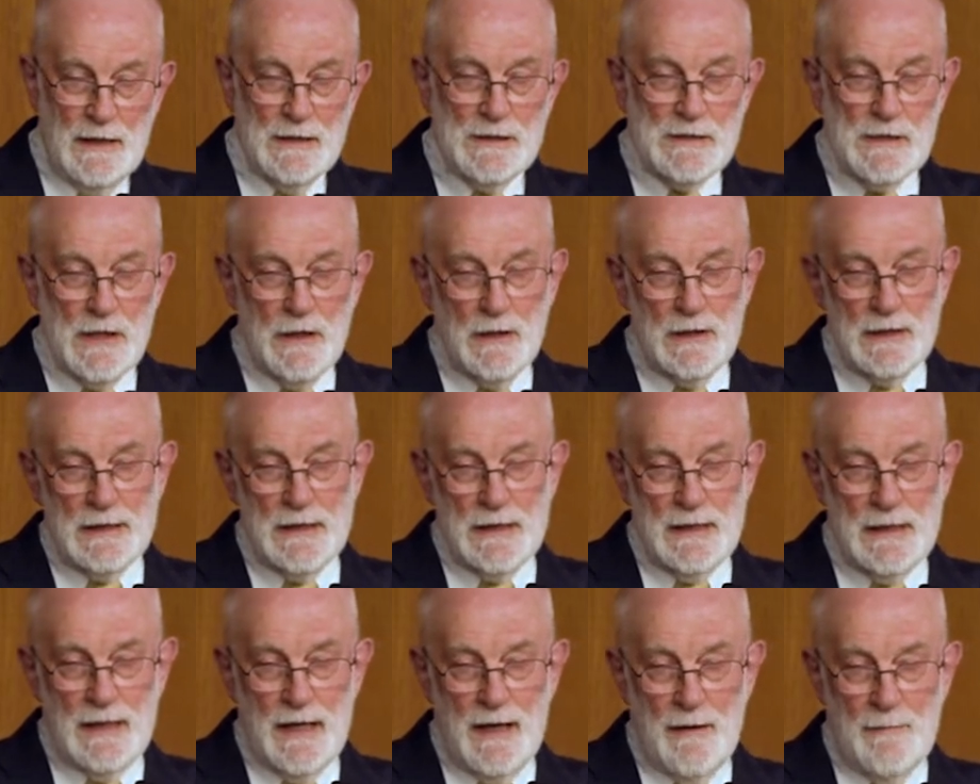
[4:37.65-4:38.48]

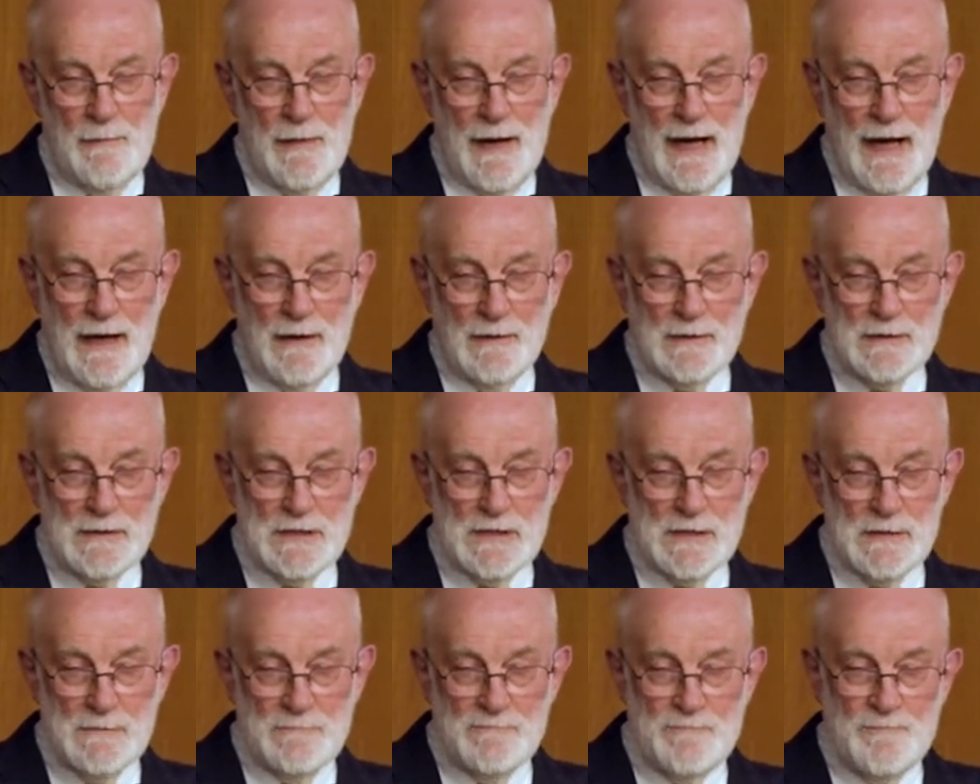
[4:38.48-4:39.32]
talking
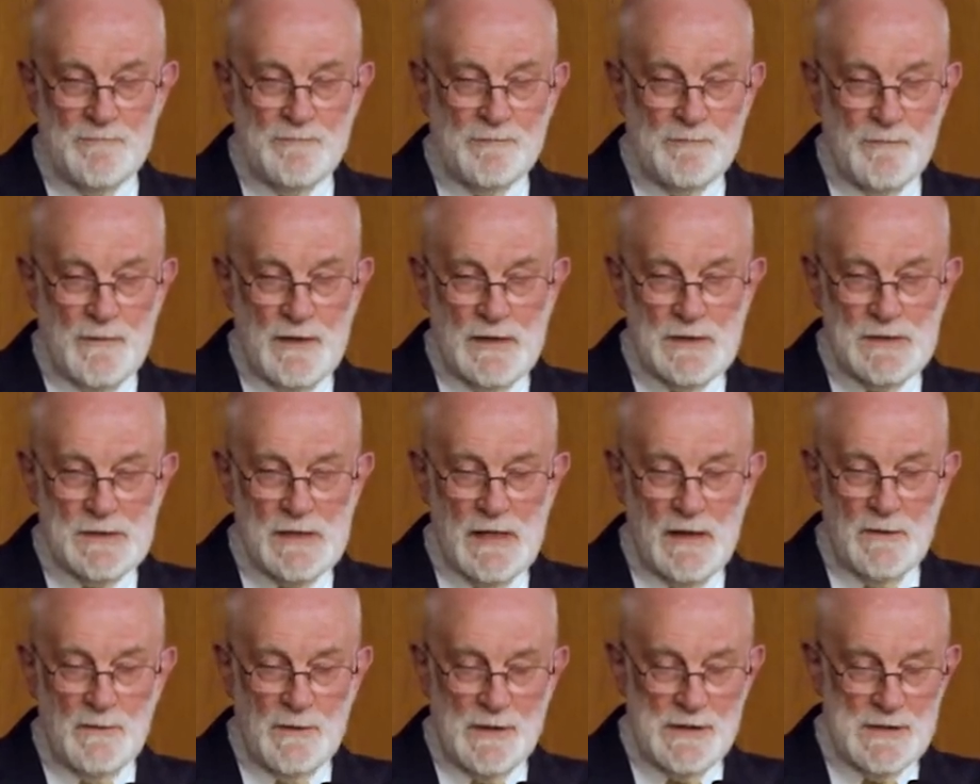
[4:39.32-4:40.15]
about
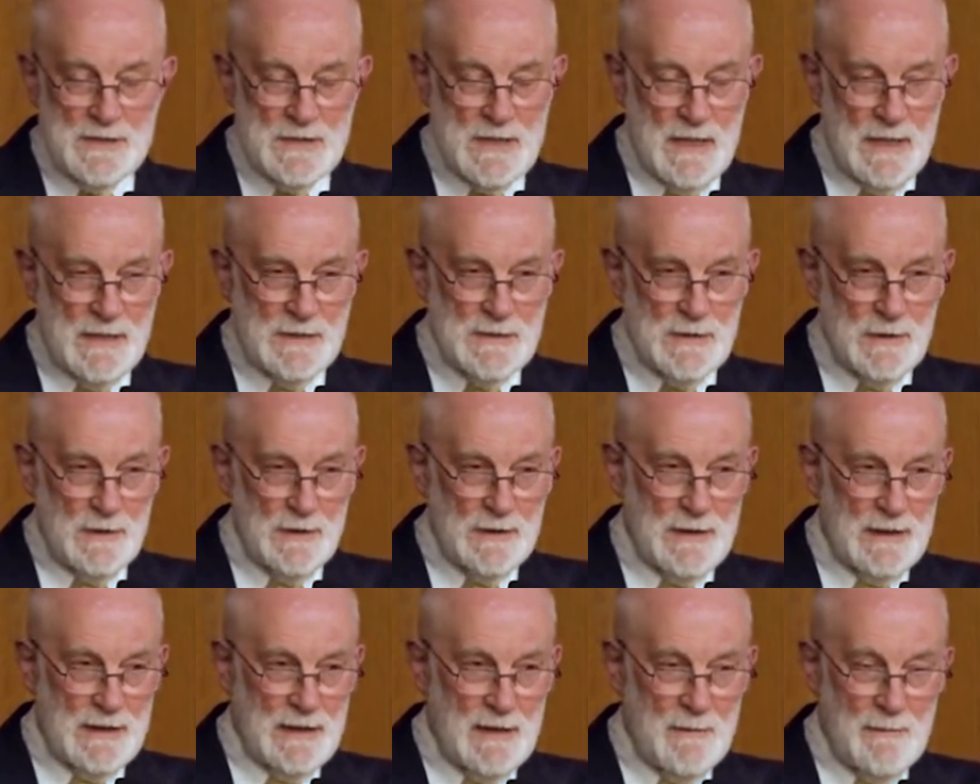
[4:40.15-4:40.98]
shall we say,
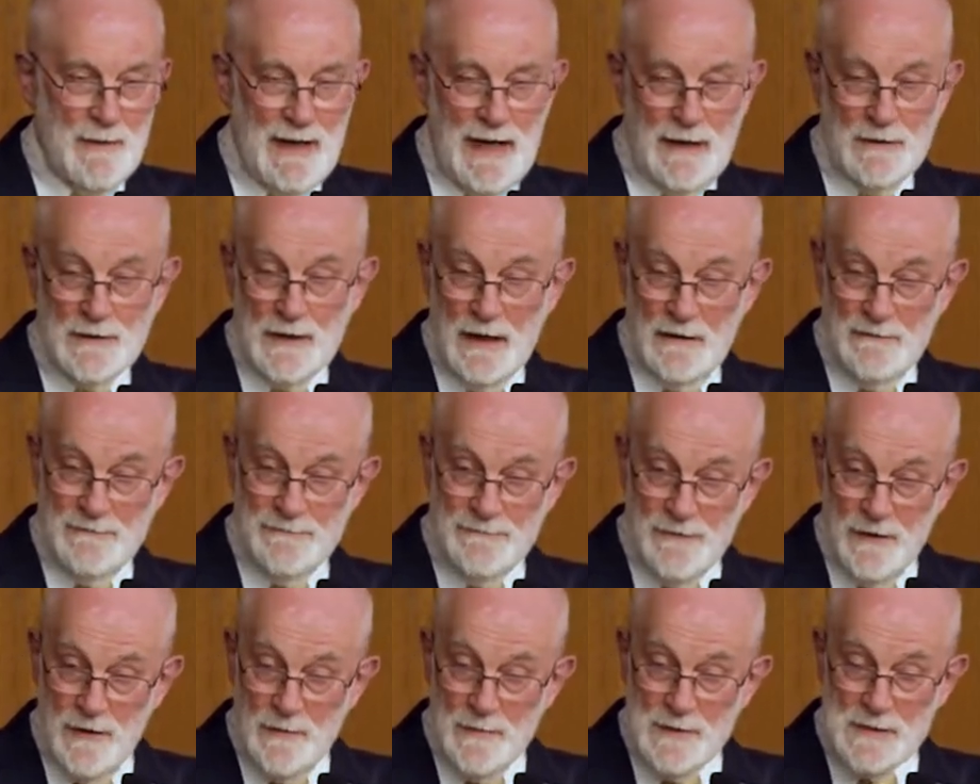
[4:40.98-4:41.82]
talking about
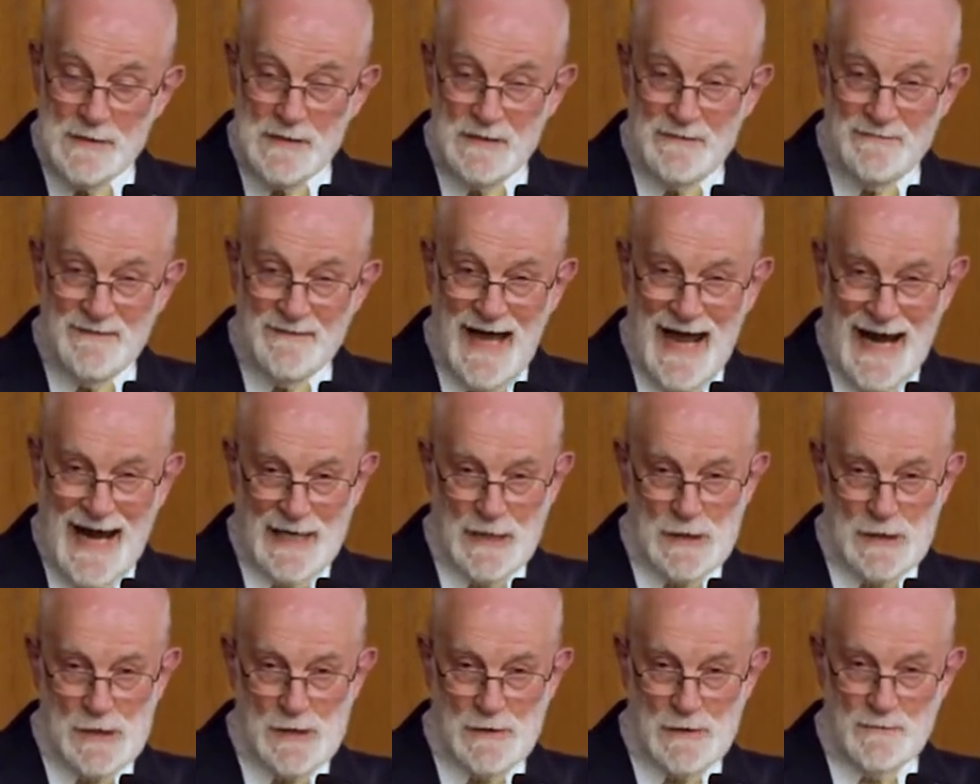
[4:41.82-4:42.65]
affirmative
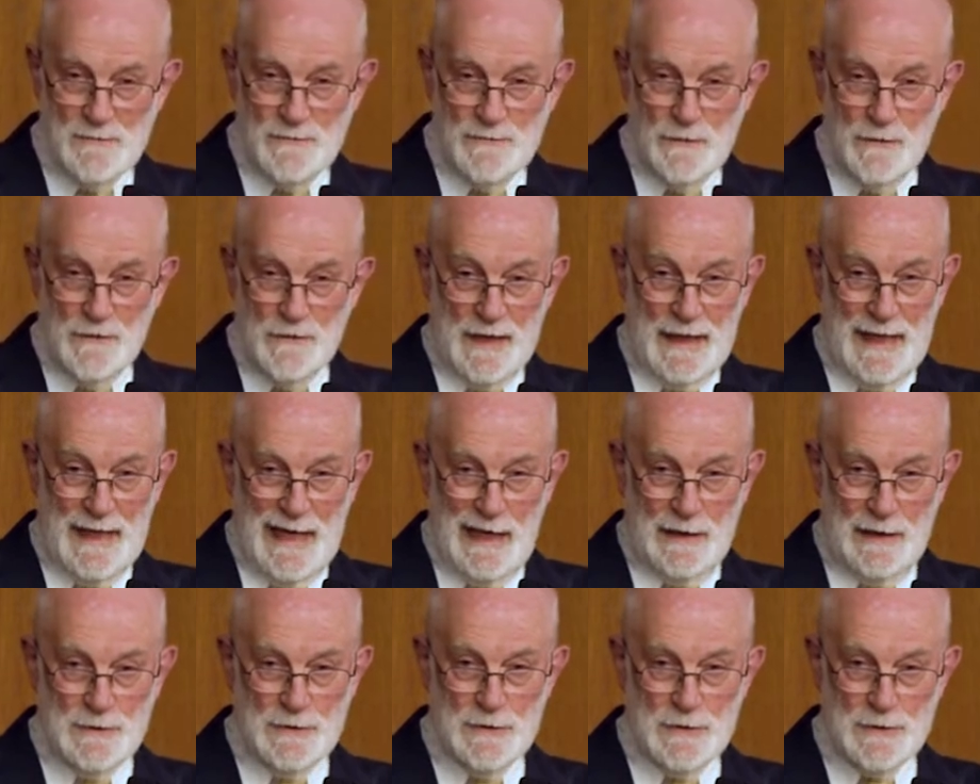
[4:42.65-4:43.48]
action for the
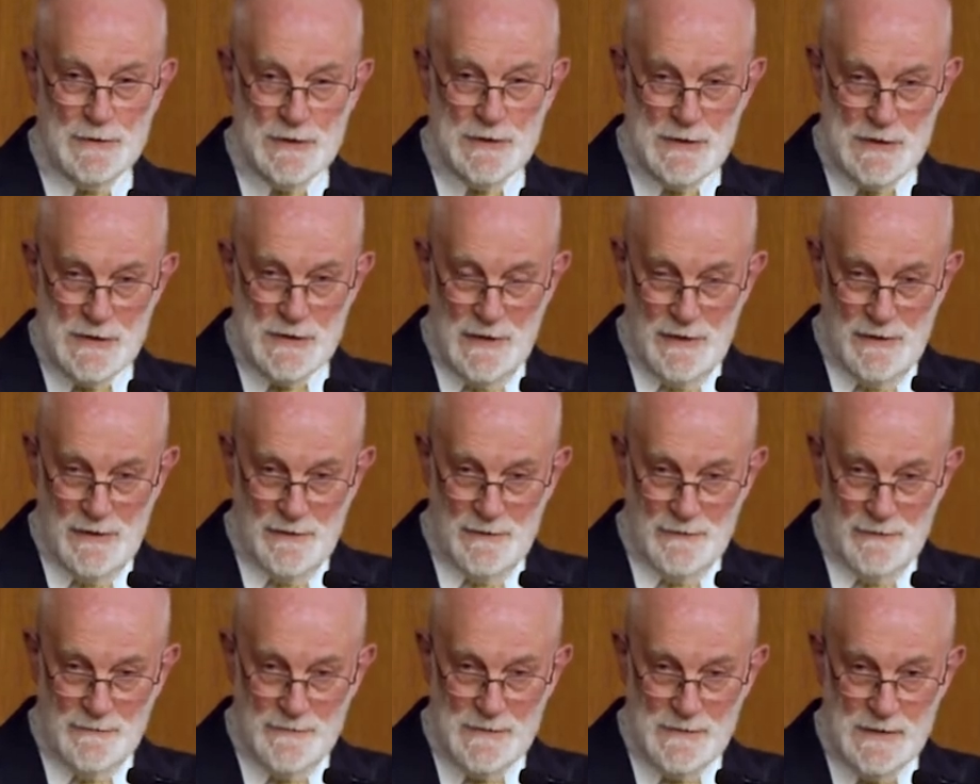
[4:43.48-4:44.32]

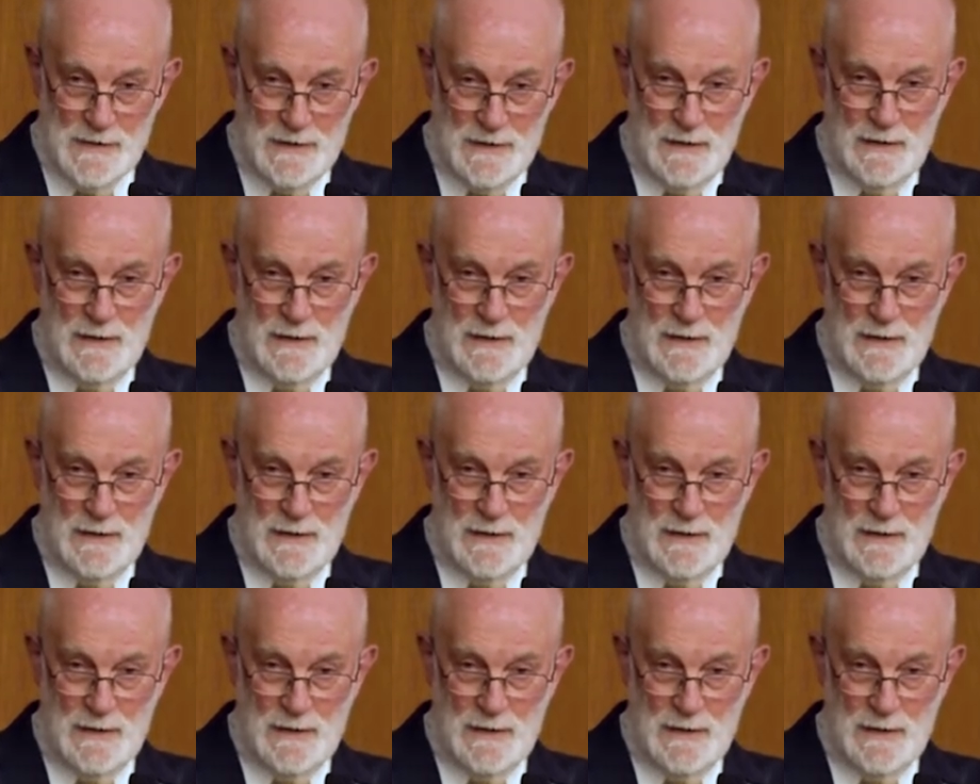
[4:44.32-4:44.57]
underserved